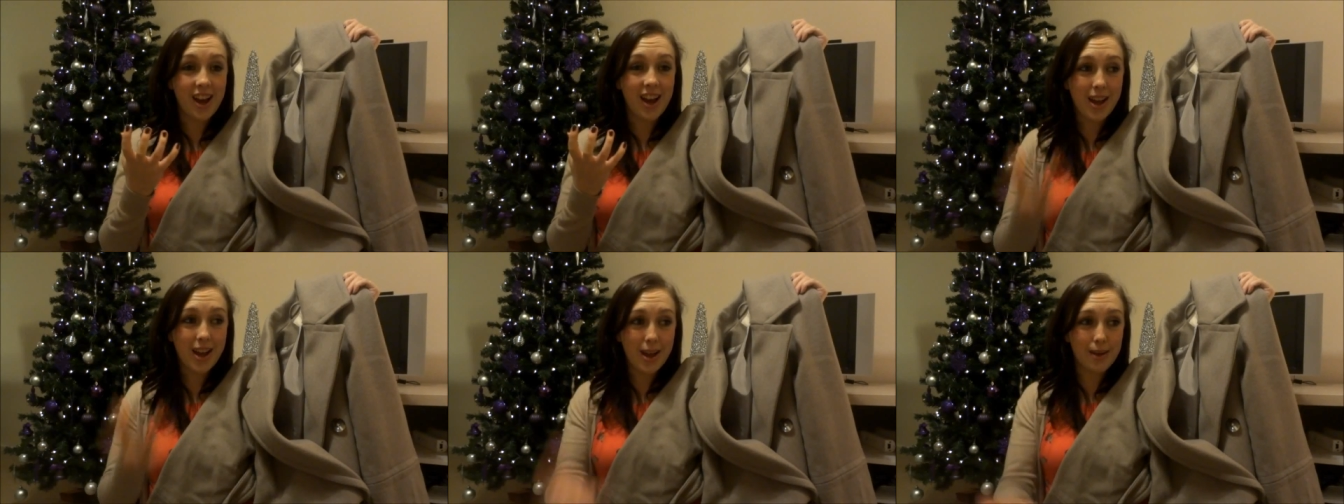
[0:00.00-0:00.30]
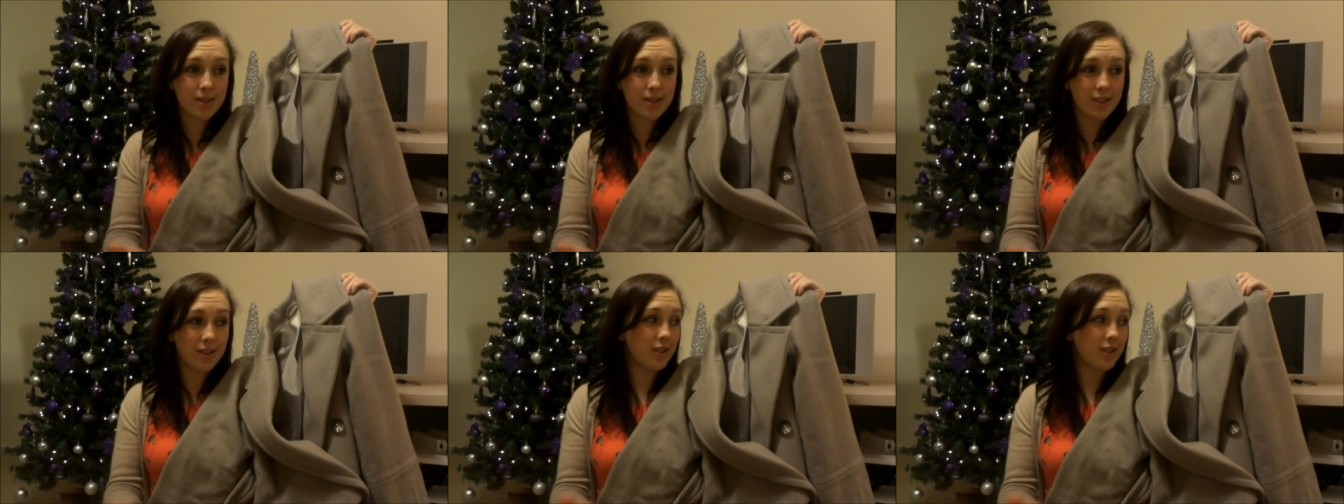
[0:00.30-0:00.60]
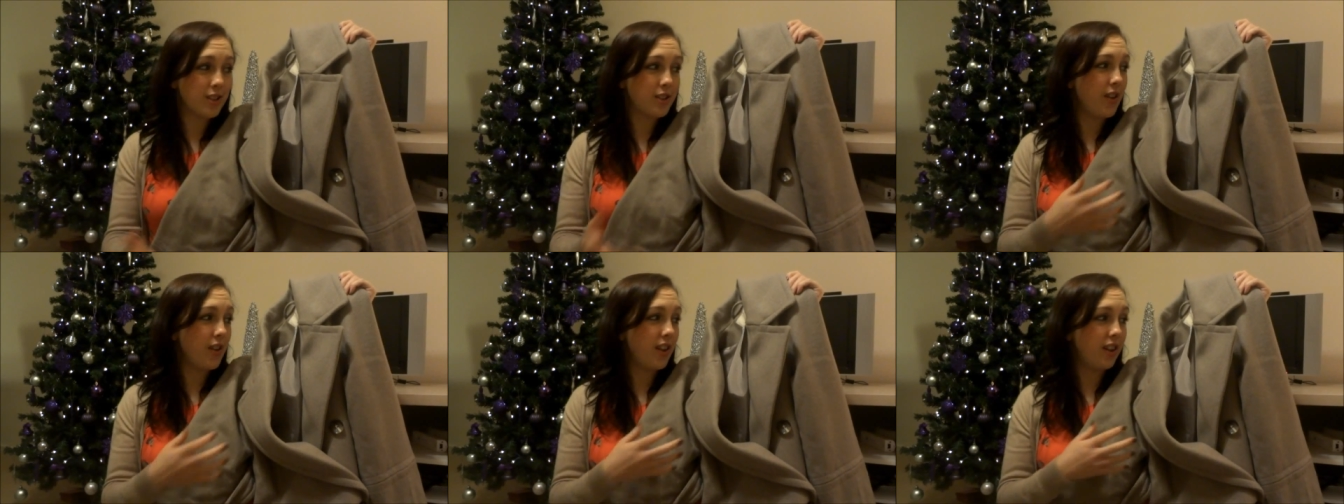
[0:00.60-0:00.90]
I absolutely
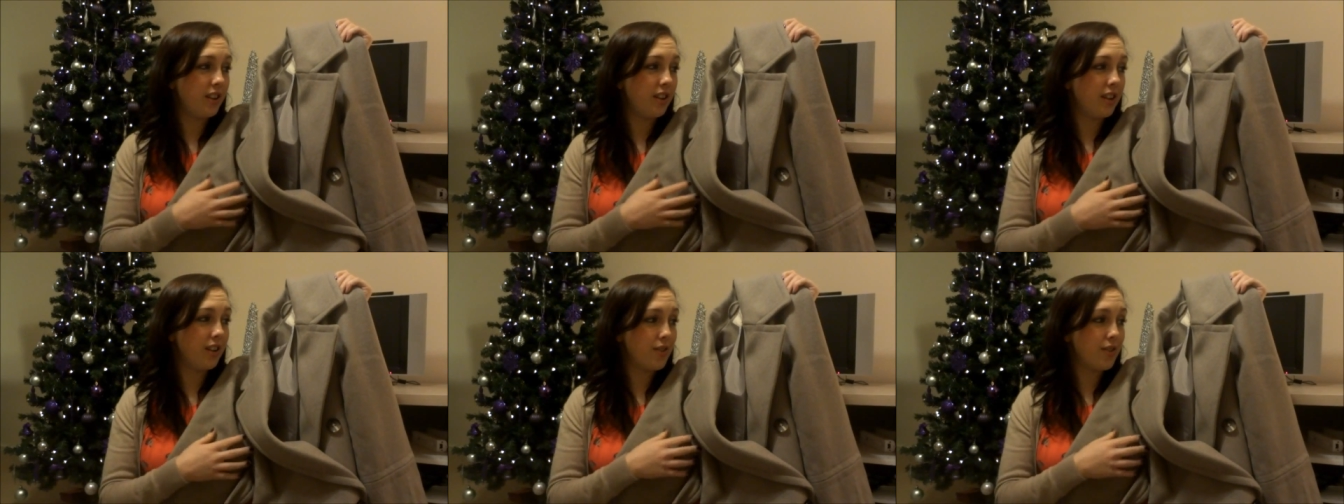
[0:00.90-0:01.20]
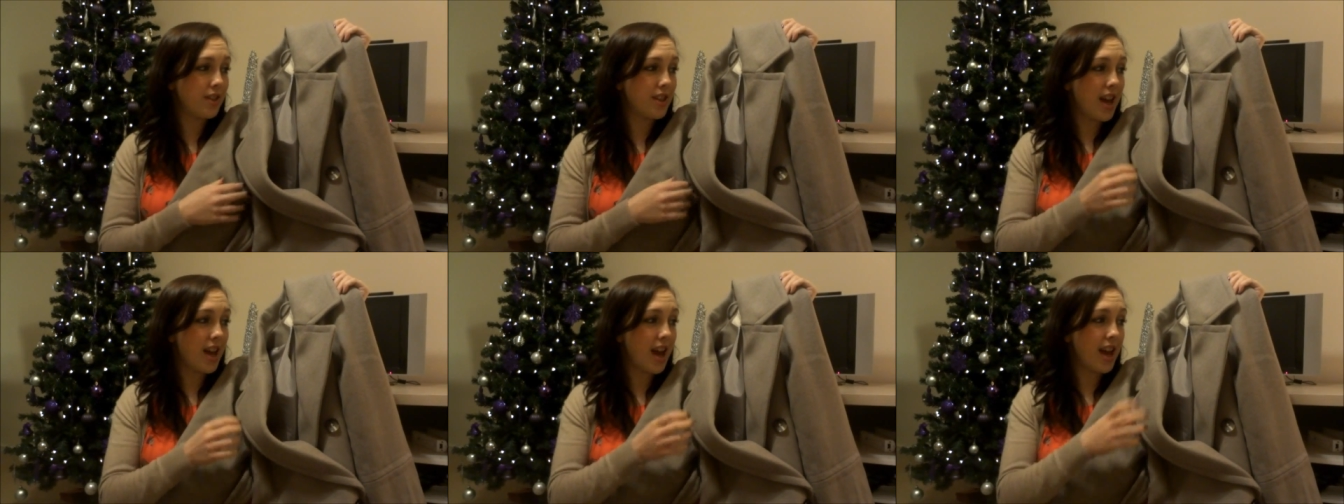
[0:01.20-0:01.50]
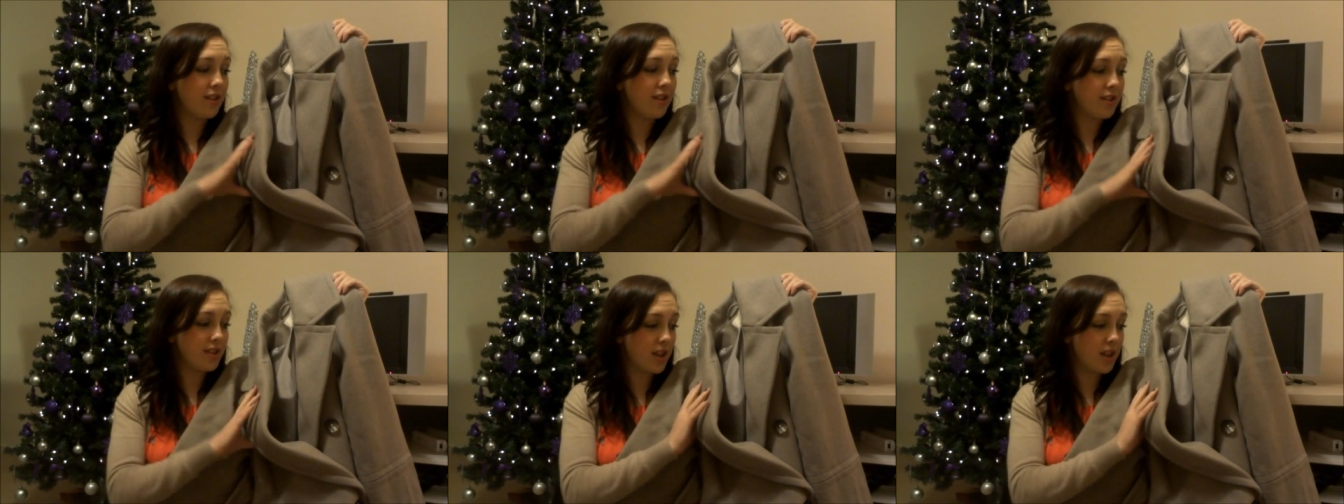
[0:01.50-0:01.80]
just fell in love with it,
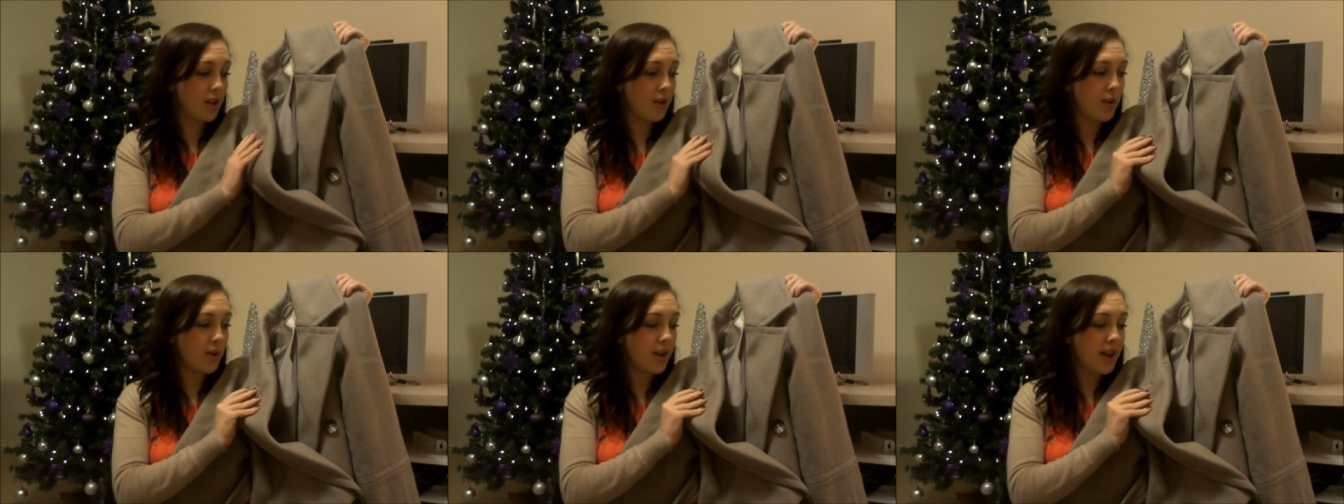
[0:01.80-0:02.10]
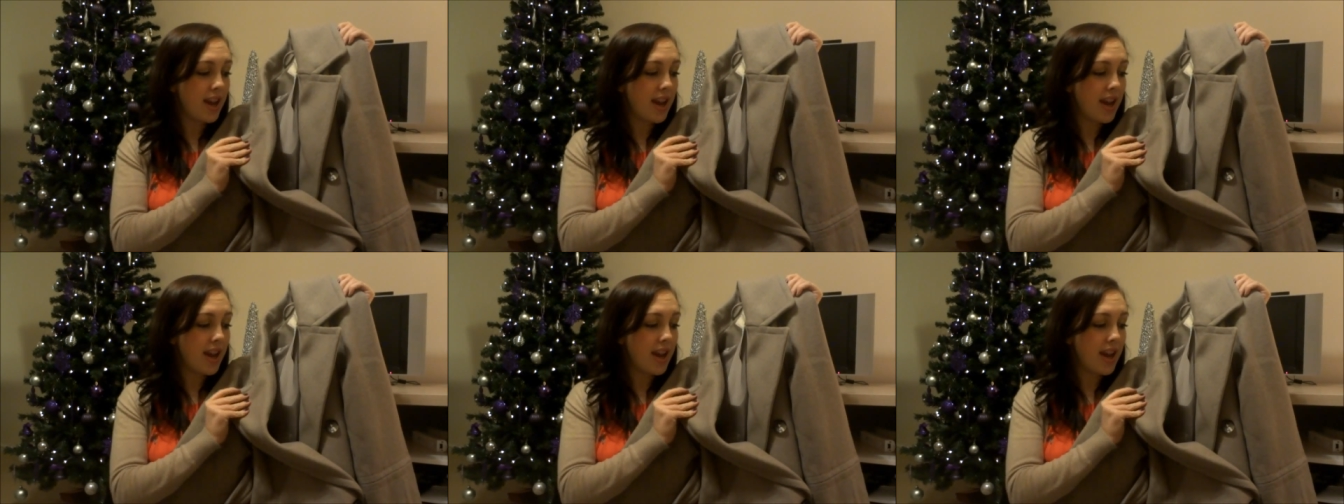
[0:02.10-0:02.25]
and also